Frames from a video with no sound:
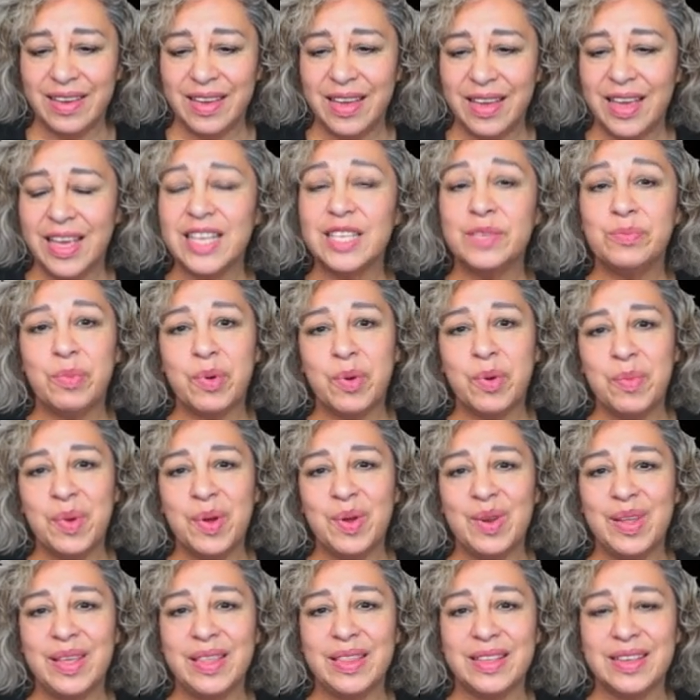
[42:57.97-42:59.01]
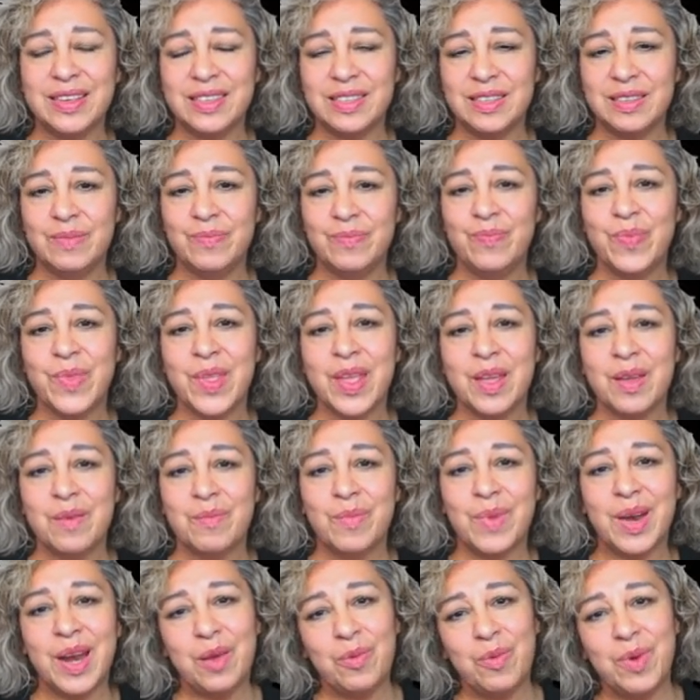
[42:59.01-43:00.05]
is promoting this.
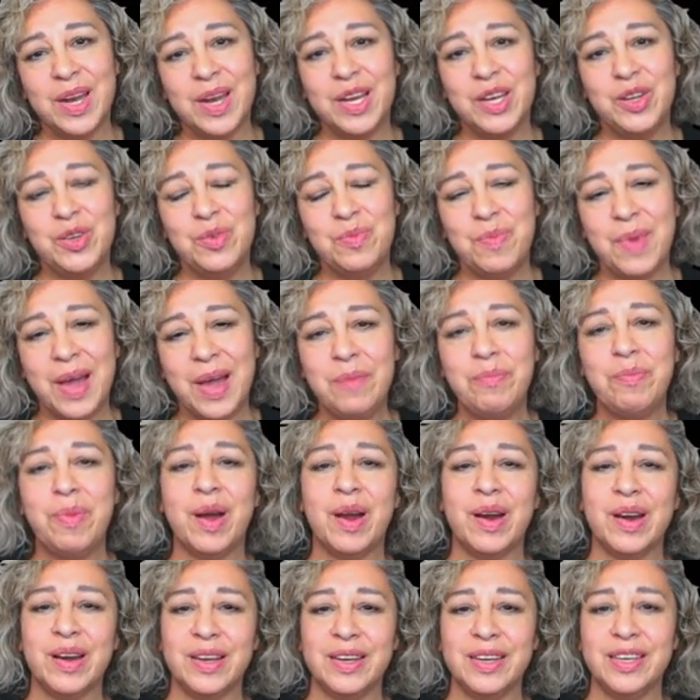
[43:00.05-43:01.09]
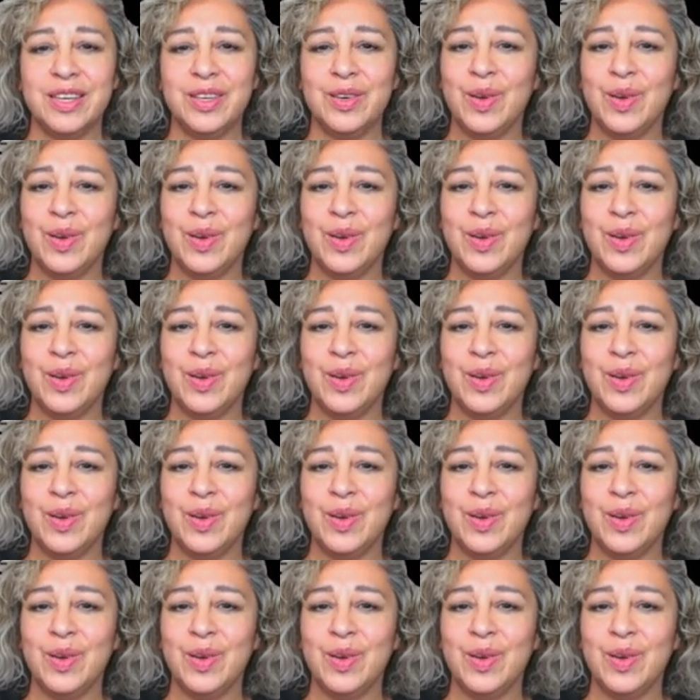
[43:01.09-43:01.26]
But I want to do my part to